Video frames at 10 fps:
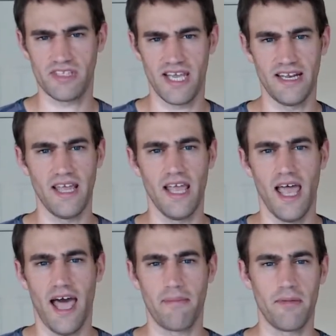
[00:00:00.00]
and
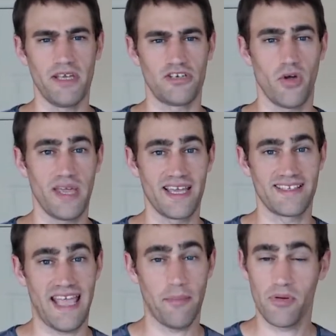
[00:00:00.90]
I'm going to be showing
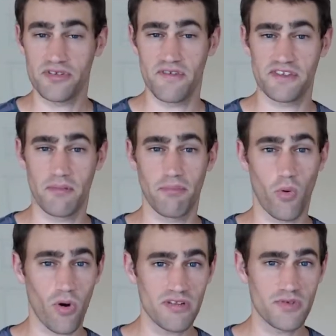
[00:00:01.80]
examples of some
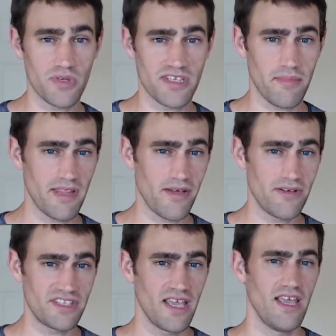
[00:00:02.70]
boards with some of
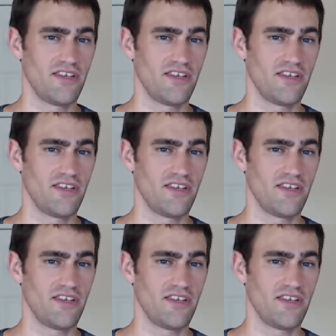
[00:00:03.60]
those